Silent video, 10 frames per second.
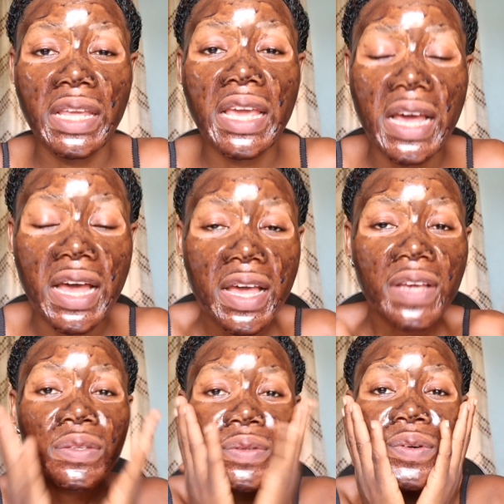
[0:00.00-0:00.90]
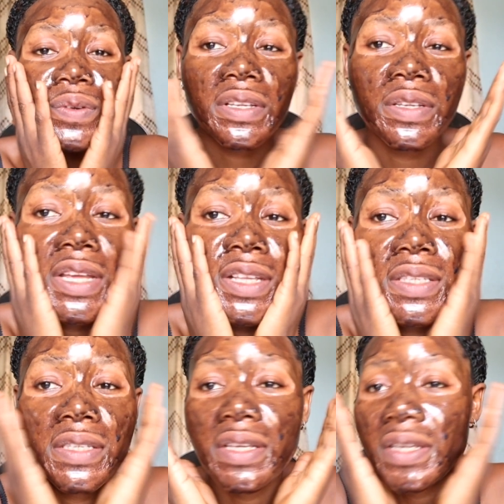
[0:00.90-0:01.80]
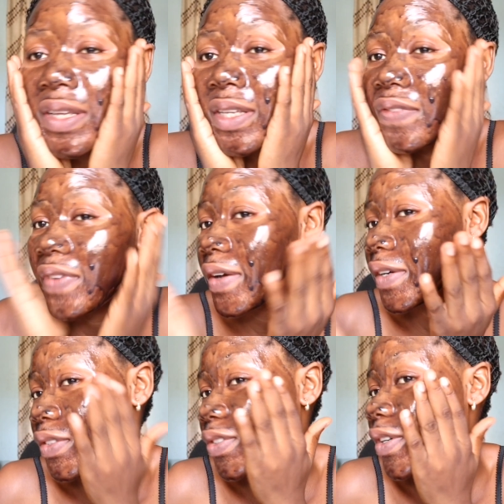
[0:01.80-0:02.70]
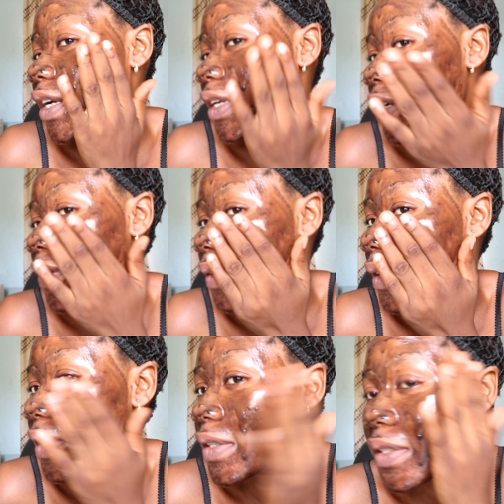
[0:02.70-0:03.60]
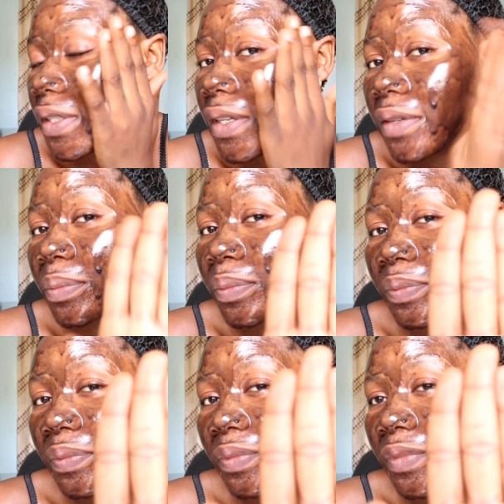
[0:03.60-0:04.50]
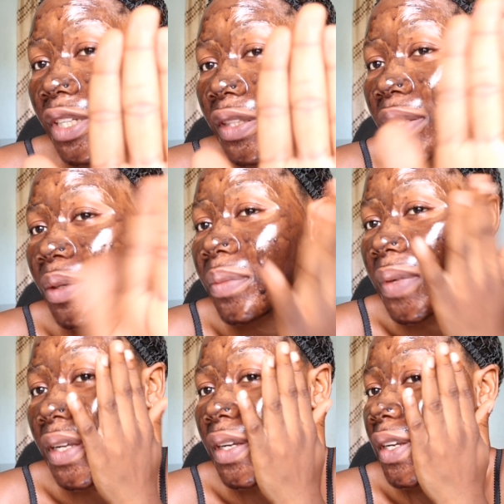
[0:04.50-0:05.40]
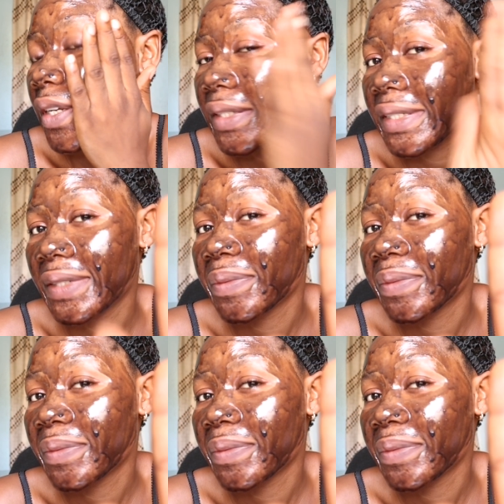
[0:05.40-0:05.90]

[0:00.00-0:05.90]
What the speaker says: Yeah, so you can see it's very dry now. You can see nothing on my hand.